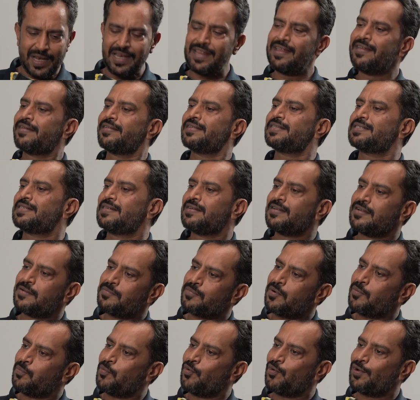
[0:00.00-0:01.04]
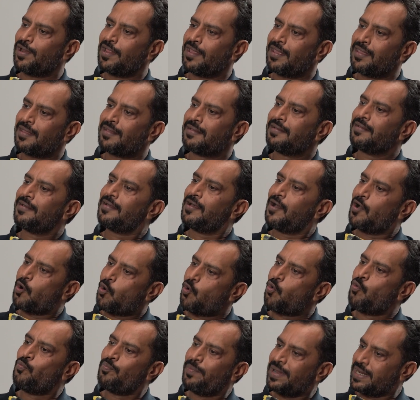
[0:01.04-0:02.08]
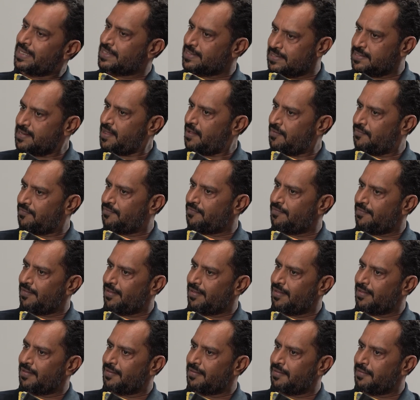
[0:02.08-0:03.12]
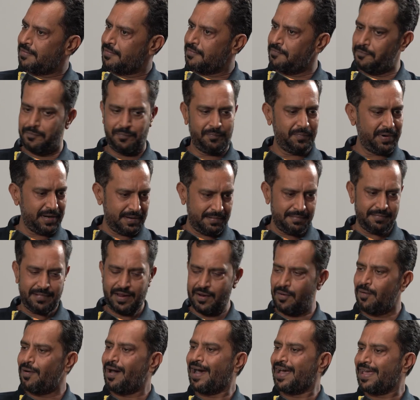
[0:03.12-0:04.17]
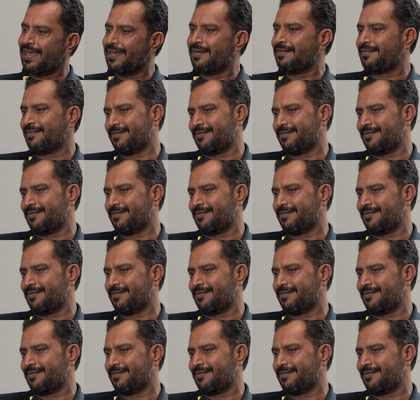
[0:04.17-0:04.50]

only interested in promoting homemade stuff, but high